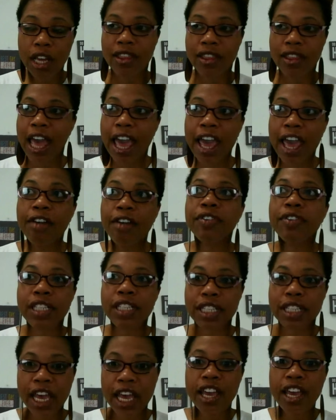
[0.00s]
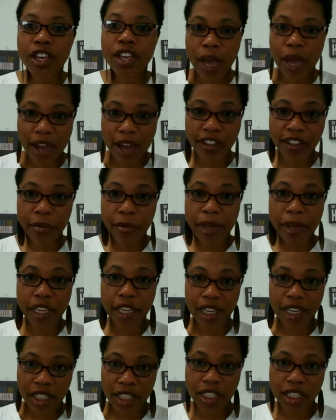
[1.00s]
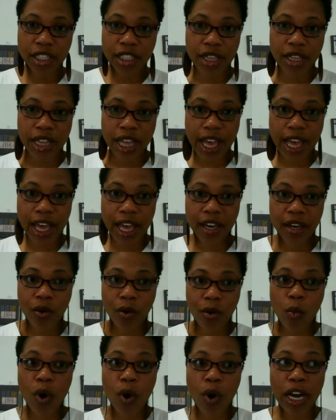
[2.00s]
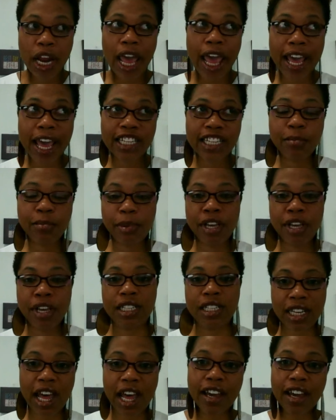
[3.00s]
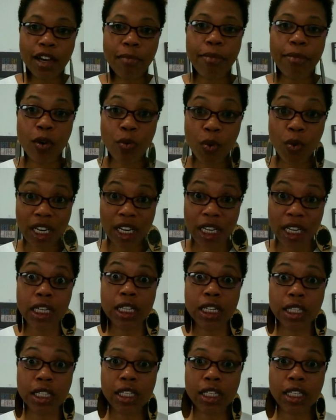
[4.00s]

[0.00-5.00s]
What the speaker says: that every day you have to make a decision that what has been is not going to be what is,